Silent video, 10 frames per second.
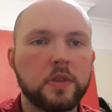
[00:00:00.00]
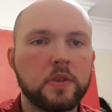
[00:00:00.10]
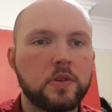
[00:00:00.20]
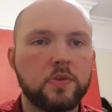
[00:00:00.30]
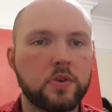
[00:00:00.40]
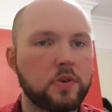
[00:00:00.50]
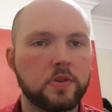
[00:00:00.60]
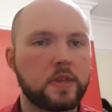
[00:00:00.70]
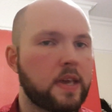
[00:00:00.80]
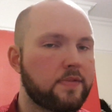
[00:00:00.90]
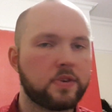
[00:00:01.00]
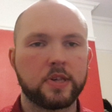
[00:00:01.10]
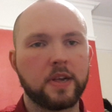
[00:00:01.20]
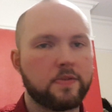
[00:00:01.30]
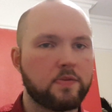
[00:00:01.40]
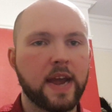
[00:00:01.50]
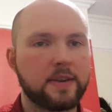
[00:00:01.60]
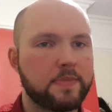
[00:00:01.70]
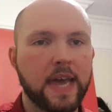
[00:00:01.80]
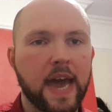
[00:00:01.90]
You could give yourself
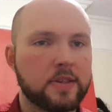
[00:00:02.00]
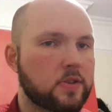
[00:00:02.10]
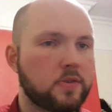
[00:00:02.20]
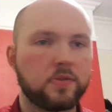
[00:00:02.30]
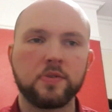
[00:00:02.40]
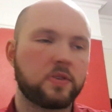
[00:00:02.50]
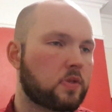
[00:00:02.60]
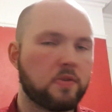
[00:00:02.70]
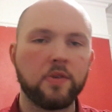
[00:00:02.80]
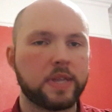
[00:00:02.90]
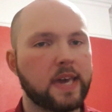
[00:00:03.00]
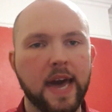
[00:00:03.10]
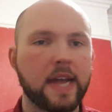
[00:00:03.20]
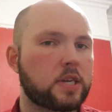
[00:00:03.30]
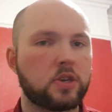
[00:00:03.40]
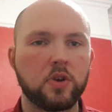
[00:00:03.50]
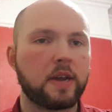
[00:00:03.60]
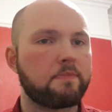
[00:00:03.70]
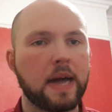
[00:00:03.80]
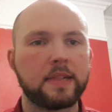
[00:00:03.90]
random tasks to do. You could throw and catch, try
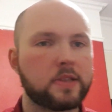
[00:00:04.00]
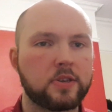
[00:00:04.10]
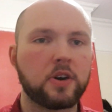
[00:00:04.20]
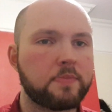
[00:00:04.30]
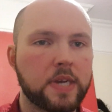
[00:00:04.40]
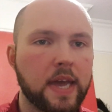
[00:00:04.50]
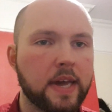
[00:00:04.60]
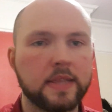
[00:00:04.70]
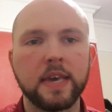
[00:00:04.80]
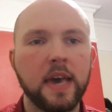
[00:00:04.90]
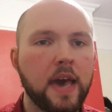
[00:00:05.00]
and balance an object.